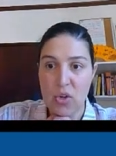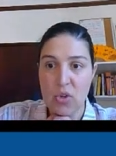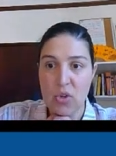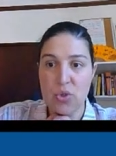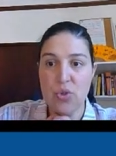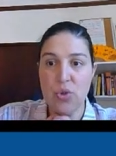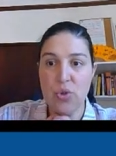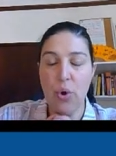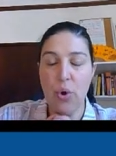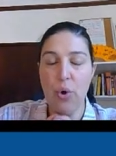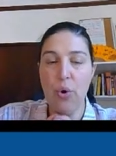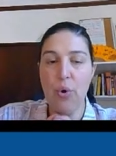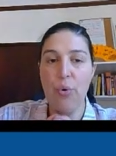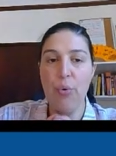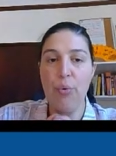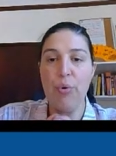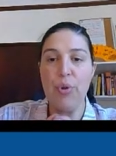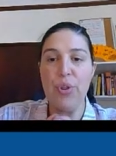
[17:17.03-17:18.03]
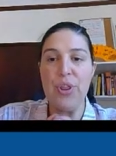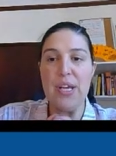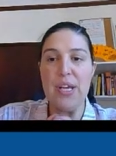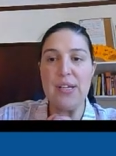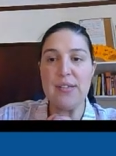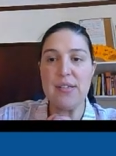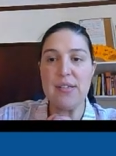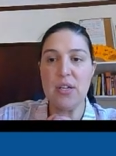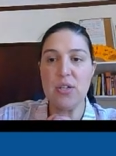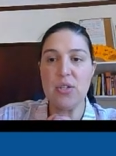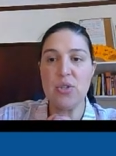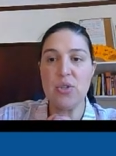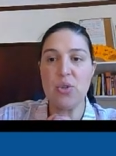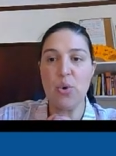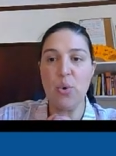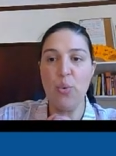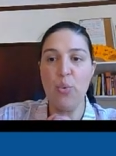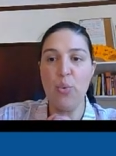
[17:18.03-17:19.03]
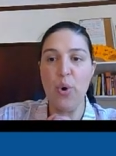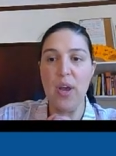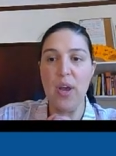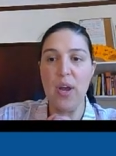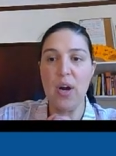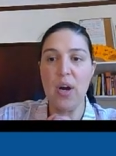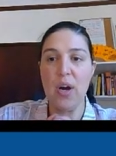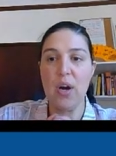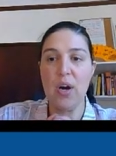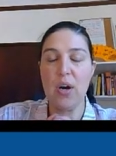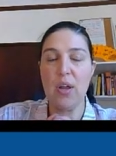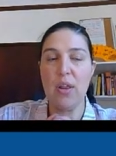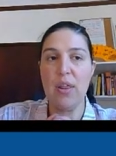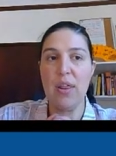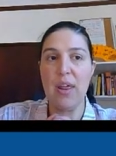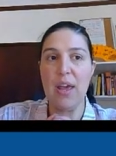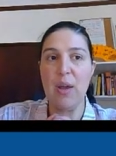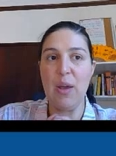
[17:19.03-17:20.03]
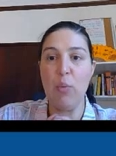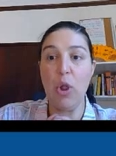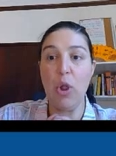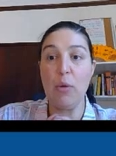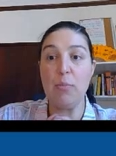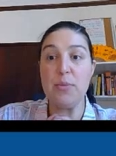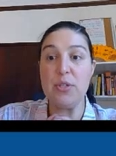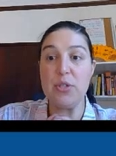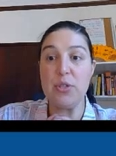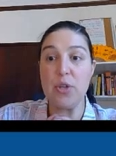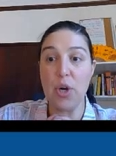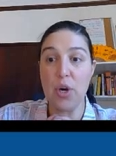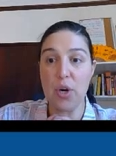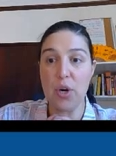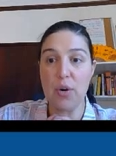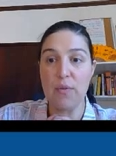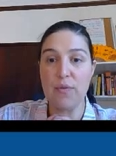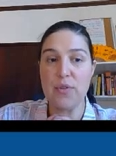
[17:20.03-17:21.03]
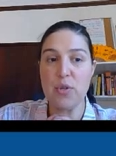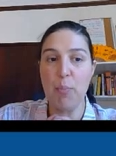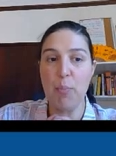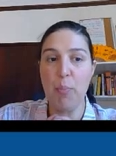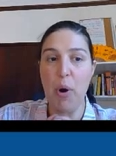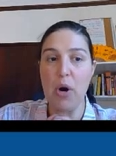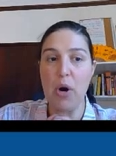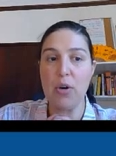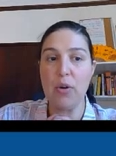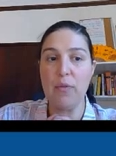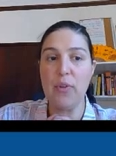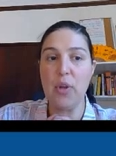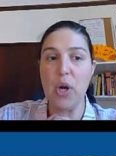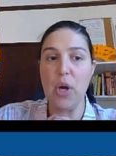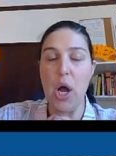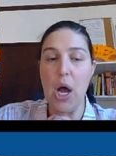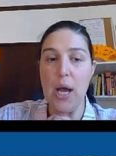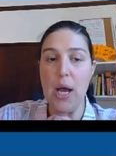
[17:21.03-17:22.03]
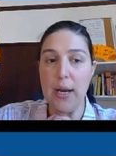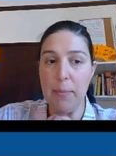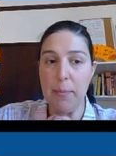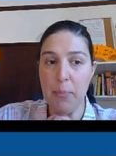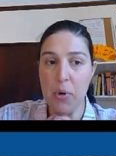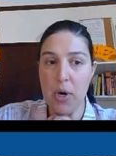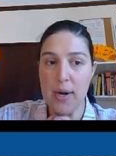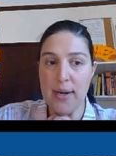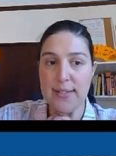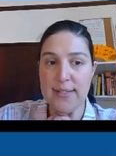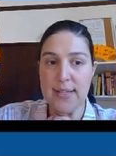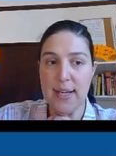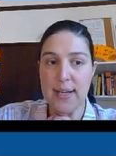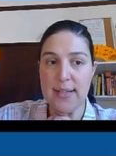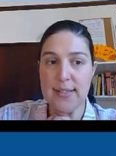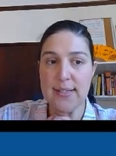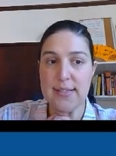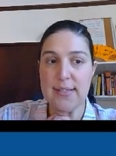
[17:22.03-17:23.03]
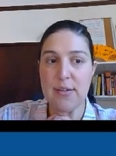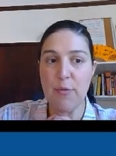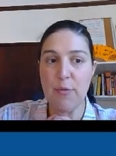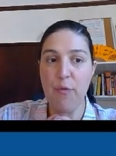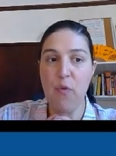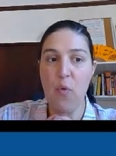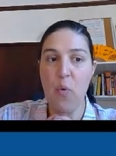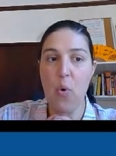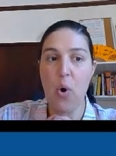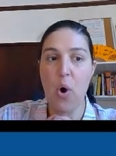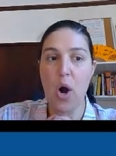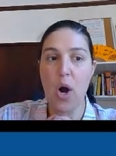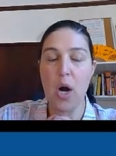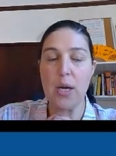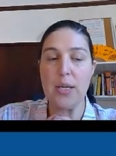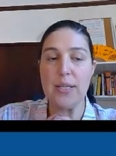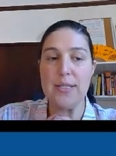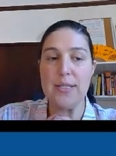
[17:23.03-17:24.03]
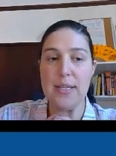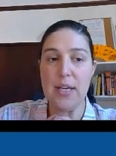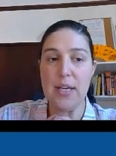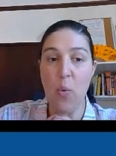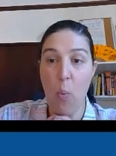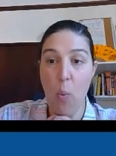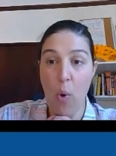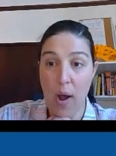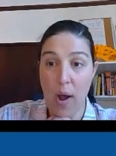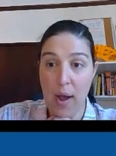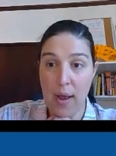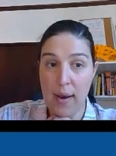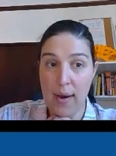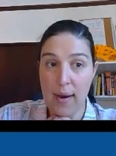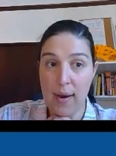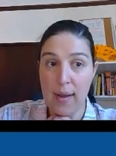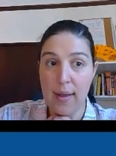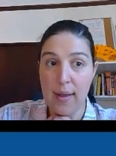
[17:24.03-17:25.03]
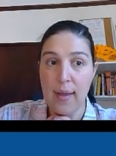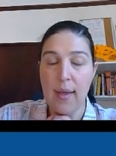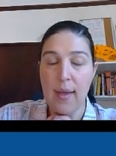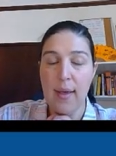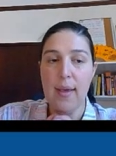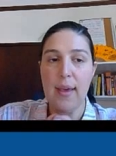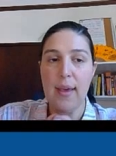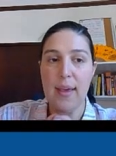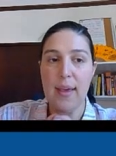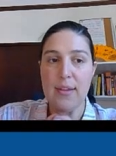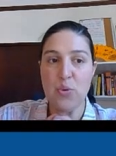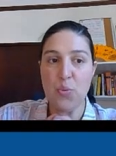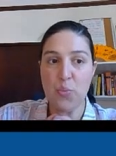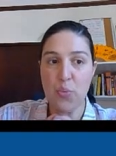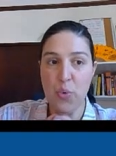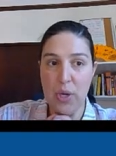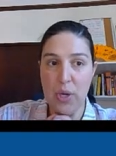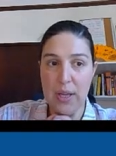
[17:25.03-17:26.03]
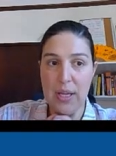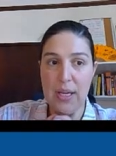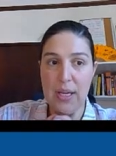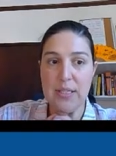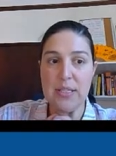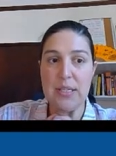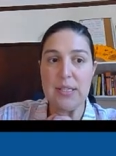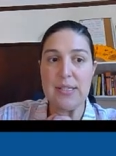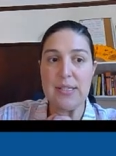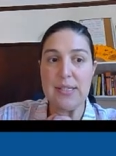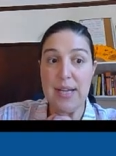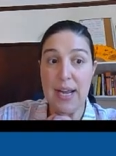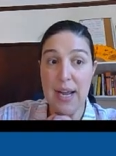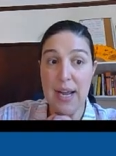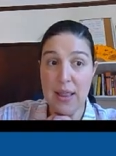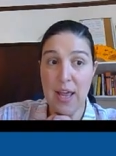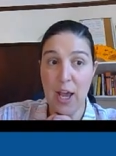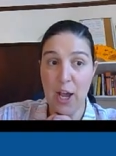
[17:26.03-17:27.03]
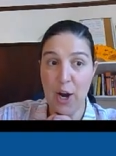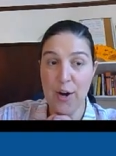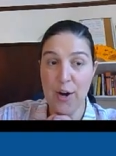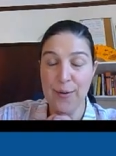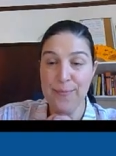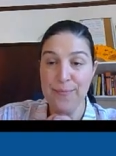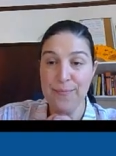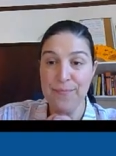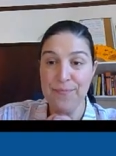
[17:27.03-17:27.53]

So this is where they will observe. So part of the audit process for D1 is really to stand there